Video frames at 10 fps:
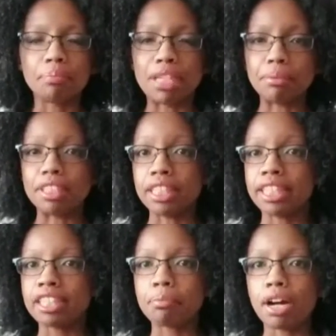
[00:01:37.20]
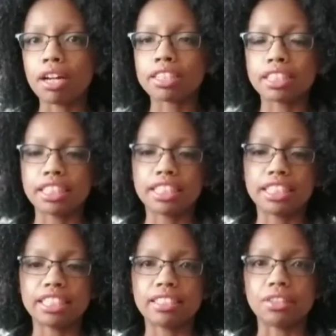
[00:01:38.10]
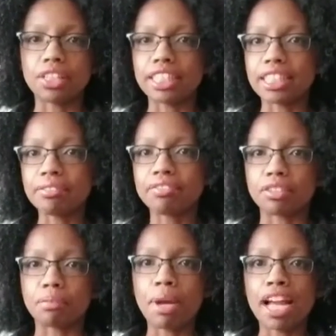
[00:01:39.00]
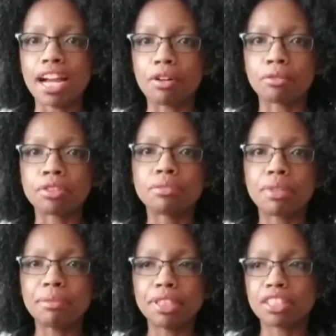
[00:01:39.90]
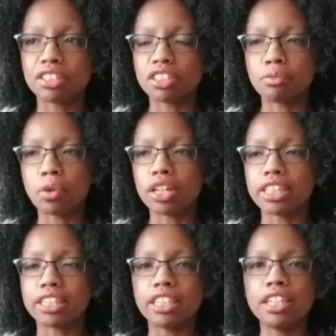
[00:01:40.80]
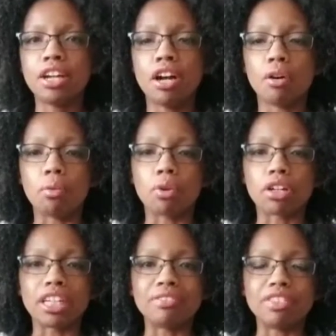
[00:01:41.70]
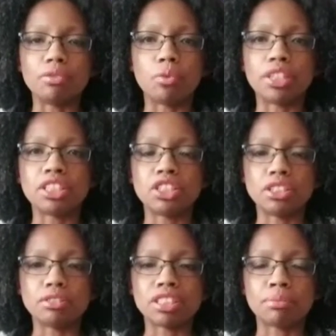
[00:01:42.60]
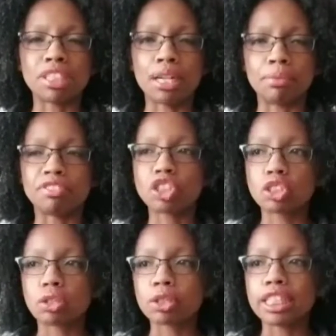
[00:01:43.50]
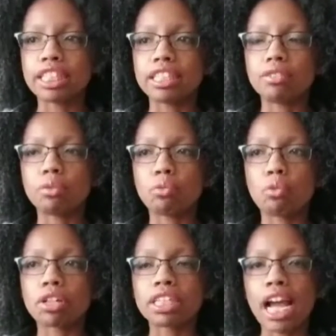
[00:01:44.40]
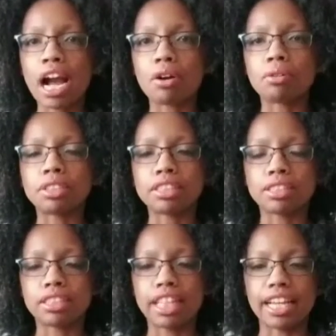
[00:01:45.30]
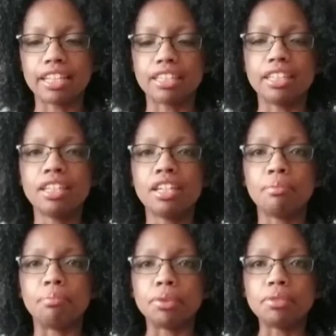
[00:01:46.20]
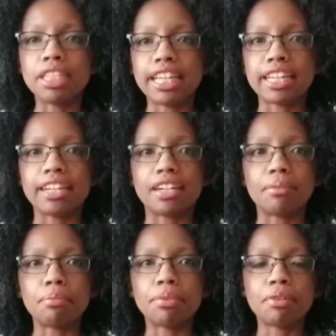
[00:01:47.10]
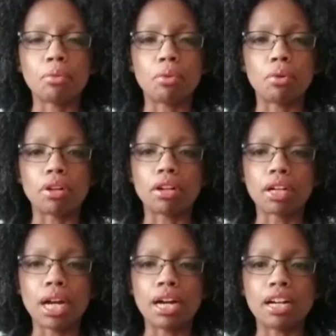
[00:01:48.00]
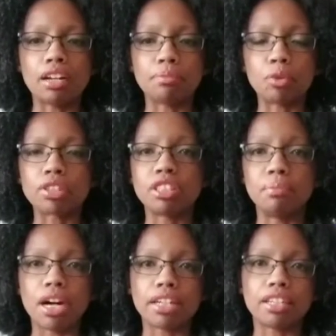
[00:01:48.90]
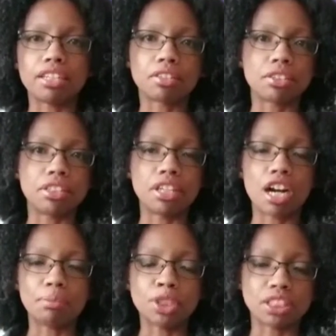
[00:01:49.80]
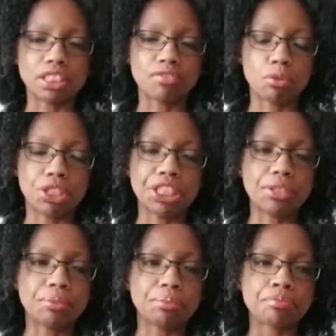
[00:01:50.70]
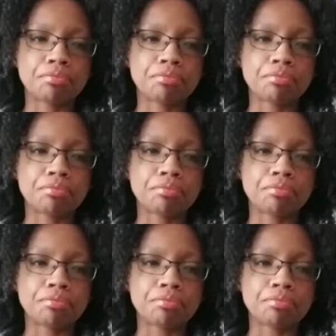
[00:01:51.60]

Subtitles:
maybe kickboxing, lift, or pound might be a good one. Or if you want to do some type of circuit workout, then boot camp or Tabata are good options for you.